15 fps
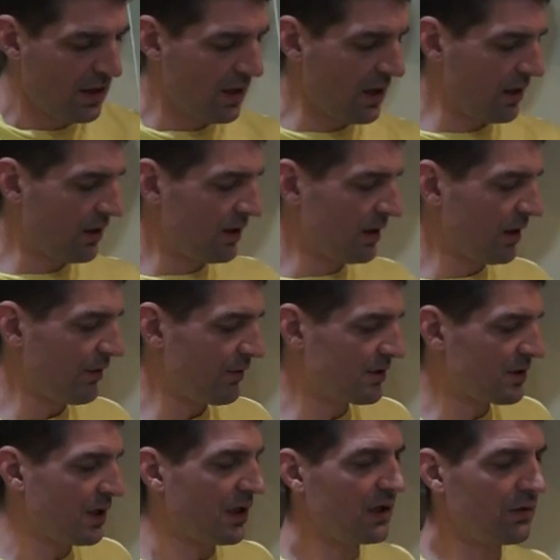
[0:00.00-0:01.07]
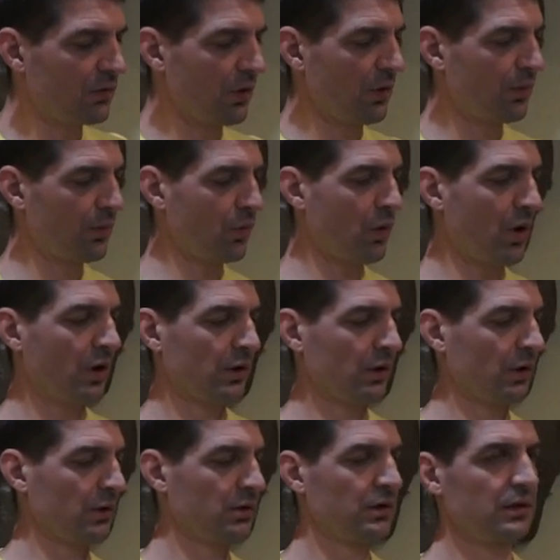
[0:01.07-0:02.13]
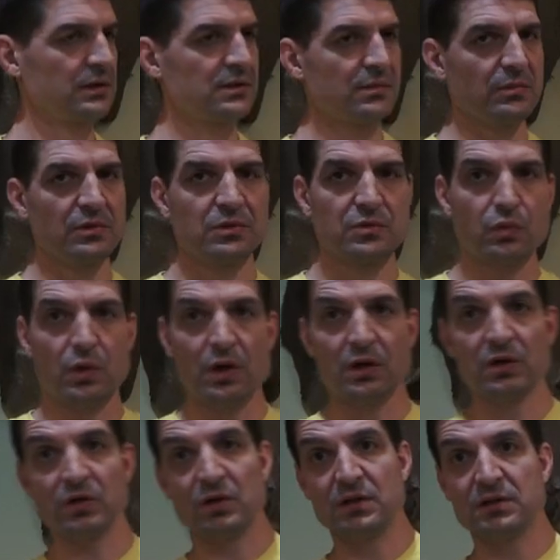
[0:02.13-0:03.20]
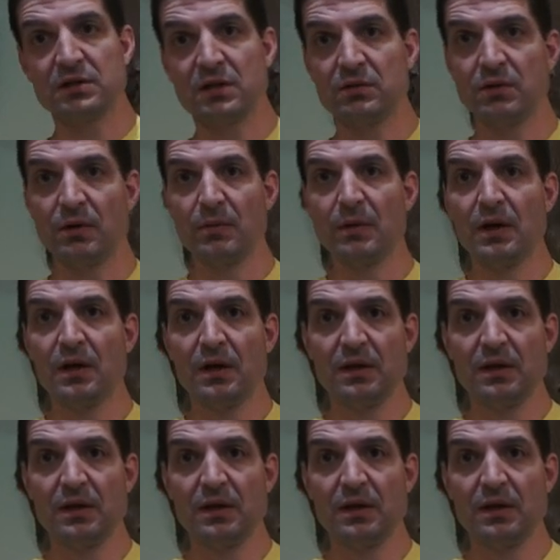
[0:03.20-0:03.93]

And think of a tightrope walker, like someone who's walking on a tightrope.